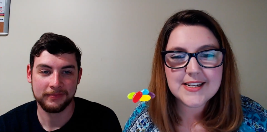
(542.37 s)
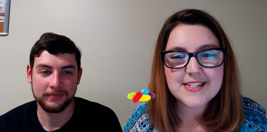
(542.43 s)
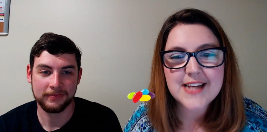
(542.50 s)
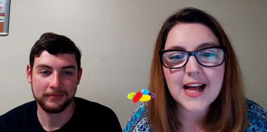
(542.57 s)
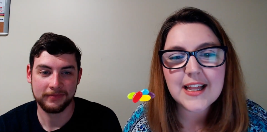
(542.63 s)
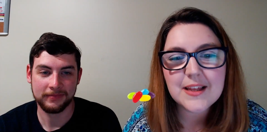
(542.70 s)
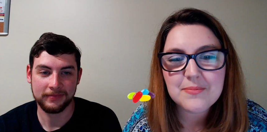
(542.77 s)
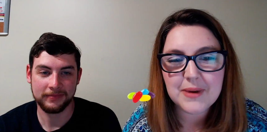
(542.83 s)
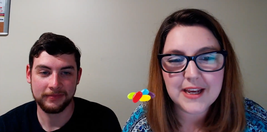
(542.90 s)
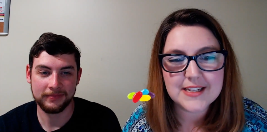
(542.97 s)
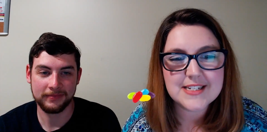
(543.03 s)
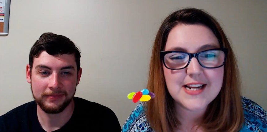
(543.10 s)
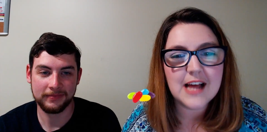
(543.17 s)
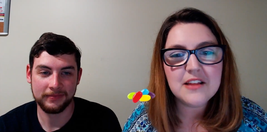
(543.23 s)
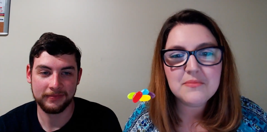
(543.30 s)
Speaker 1: jelly
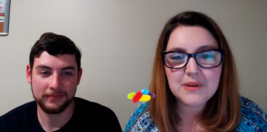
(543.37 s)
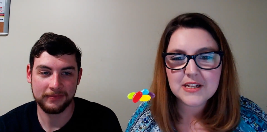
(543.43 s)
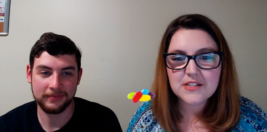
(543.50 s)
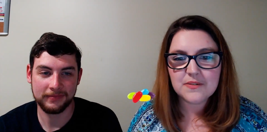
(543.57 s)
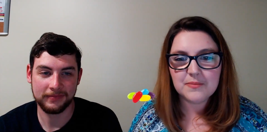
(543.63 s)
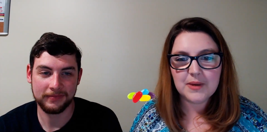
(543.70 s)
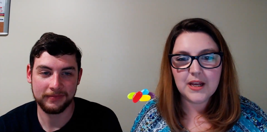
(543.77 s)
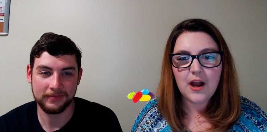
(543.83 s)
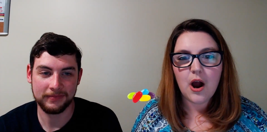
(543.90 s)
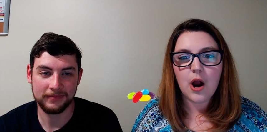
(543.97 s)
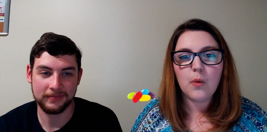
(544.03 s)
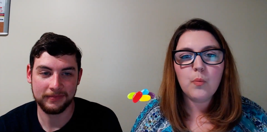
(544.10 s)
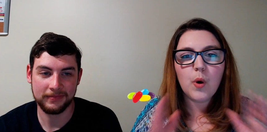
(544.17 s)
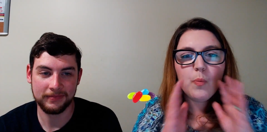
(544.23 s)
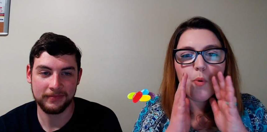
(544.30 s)
beans. Jelly beans for me
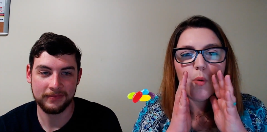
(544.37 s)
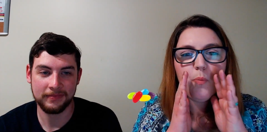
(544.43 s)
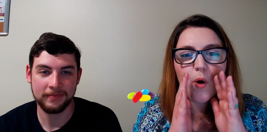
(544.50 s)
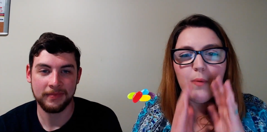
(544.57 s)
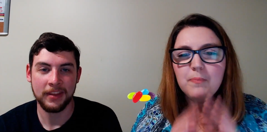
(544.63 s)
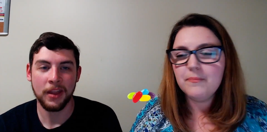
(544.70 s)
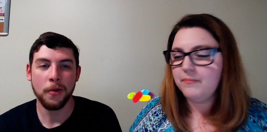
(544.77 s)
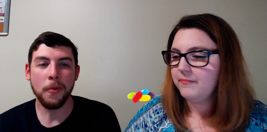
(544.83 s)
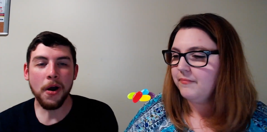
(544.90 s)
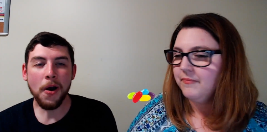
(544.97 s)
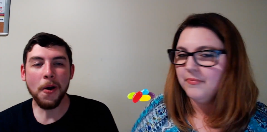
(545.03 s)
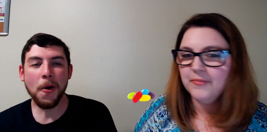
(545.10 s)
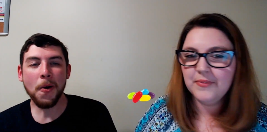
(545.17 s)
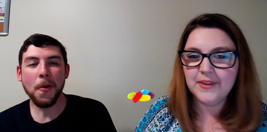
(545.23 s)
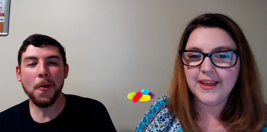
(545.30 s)
are whoop, whoop, whoop.
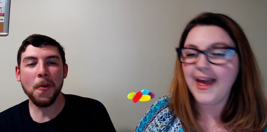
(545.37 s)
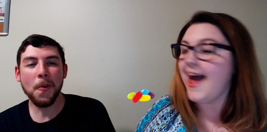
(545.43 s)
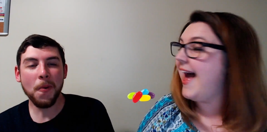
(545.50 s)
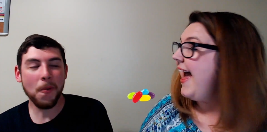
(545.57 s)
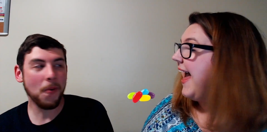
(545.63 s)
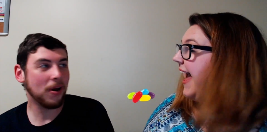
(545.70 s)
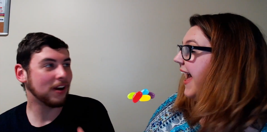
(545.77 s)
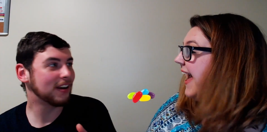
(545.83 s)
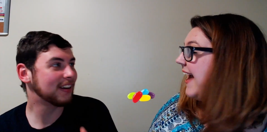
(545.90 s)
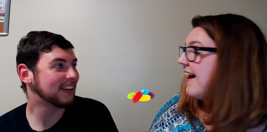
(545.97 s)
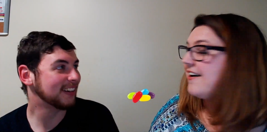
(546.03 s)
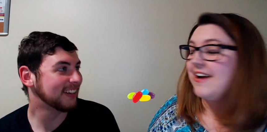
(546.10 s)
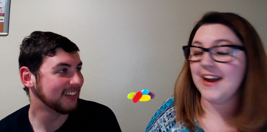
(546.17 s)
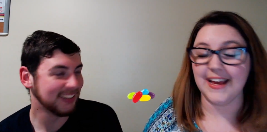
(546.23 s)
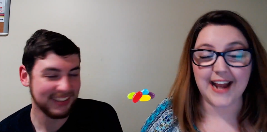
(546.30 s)
Woo! Hey,
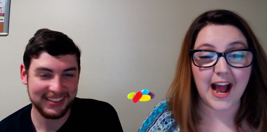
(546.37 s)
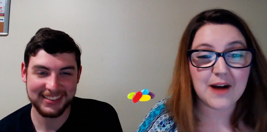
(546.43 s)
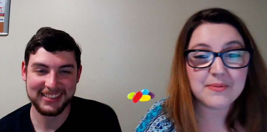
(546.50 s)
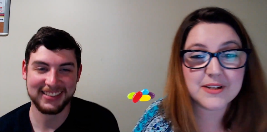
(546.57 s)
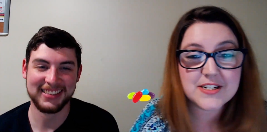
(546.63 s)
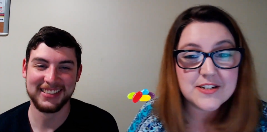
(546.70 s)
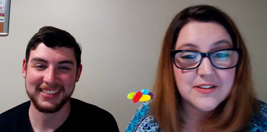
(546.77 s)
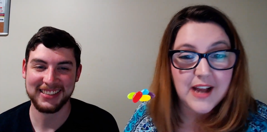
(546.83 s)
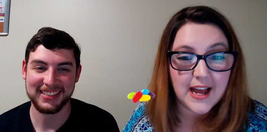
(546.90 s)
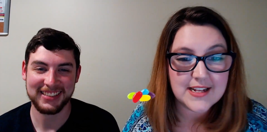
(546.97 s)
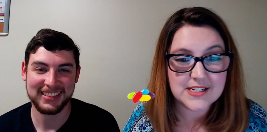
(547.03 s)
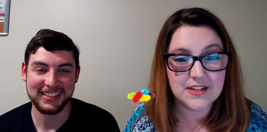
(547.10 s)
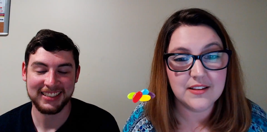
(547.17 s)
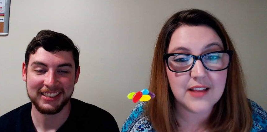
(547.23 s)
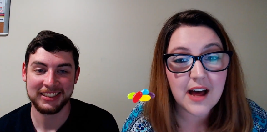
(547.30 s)
all right. How about you
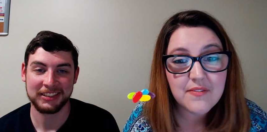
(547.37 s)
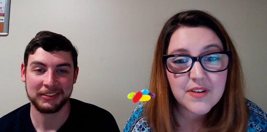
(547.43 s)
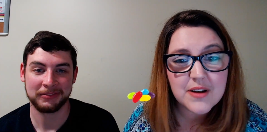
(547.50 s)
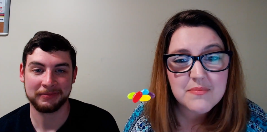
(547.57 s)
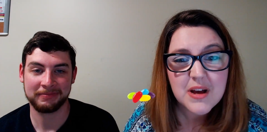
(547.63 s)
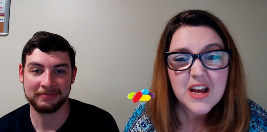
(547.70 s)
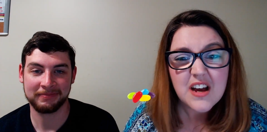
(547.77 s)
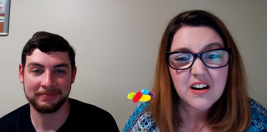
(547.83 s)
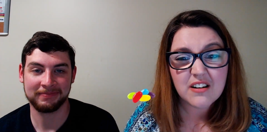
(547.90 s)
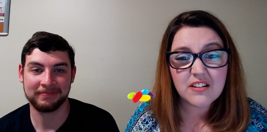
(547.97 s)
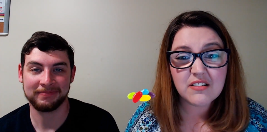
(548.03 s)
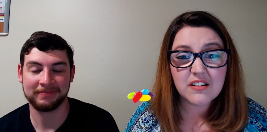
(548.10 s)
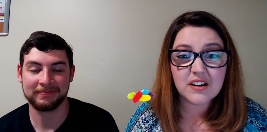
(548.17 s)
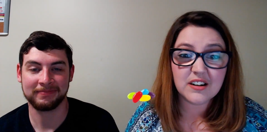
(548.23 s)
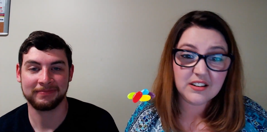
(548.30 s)
guys? You love them
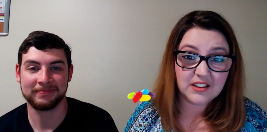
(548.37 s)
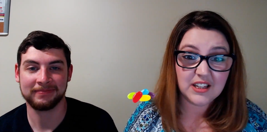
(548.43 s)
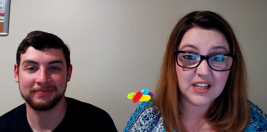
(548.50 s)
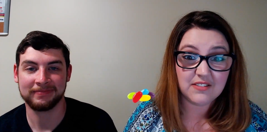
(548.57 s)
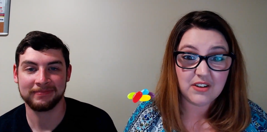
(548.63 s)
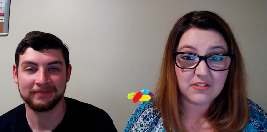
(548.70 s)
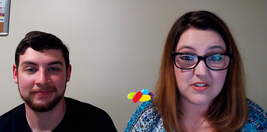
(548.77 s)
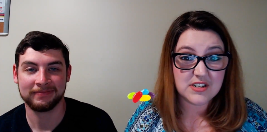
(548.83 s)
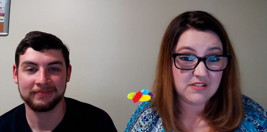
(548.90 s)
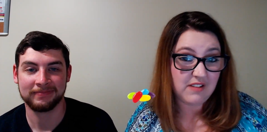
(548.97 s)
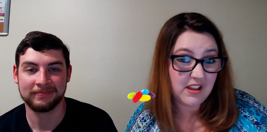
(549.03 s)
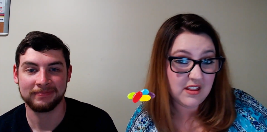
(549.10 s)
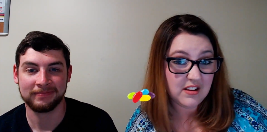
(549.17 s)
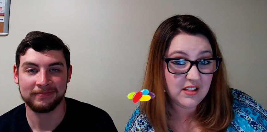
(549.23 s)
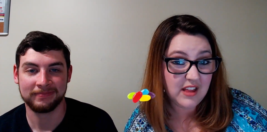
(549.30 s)
or leave it? Would you
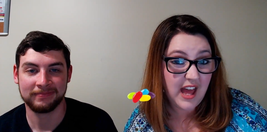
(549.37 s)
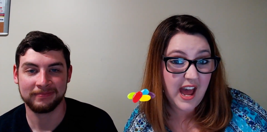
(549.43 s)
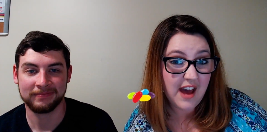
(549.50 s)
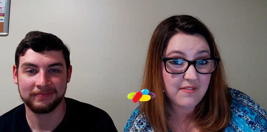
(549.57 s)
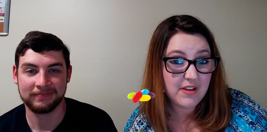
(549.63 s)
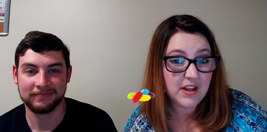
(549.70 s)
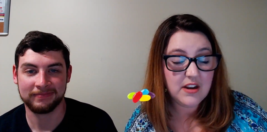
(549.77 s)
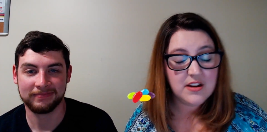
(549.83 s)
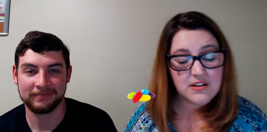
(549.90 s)
rather have it